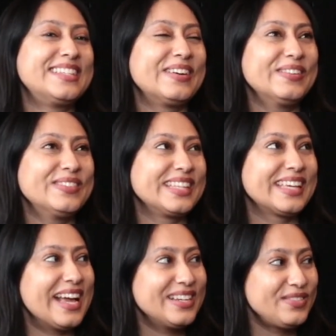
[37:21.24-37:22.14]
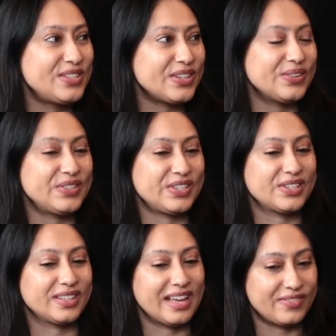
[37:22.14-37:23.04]
So it was like end of June to
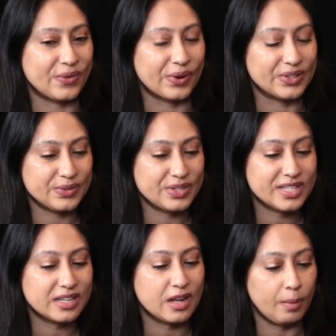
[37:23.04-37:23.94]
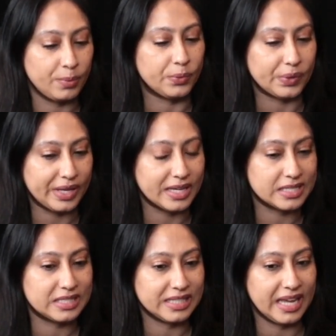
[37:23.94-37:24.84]
July 4th. So it was just a couple
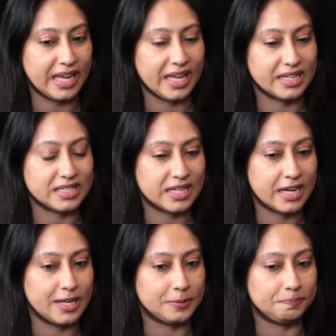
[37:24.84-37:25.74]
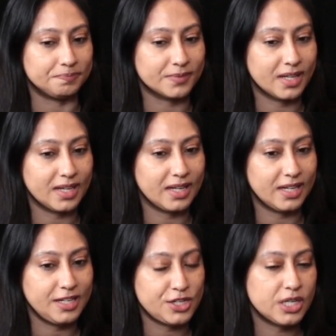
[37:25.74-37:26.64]
weeks. And
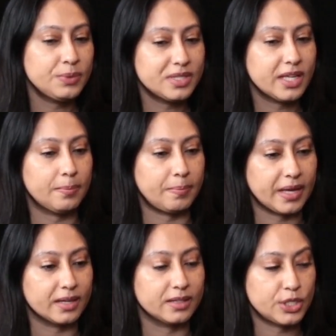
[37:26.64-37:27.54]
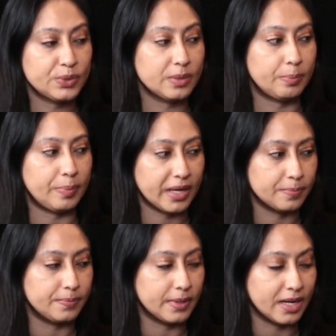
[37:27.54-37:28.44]
she was a big,
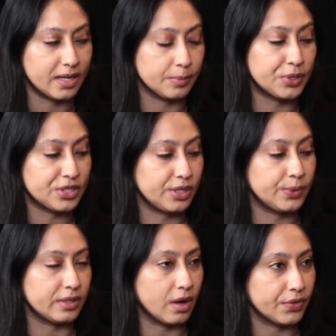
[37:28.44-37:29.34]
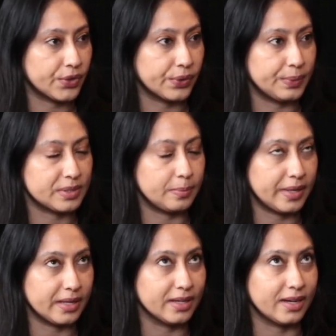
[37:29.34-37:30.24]
the person who had gone through it was a big,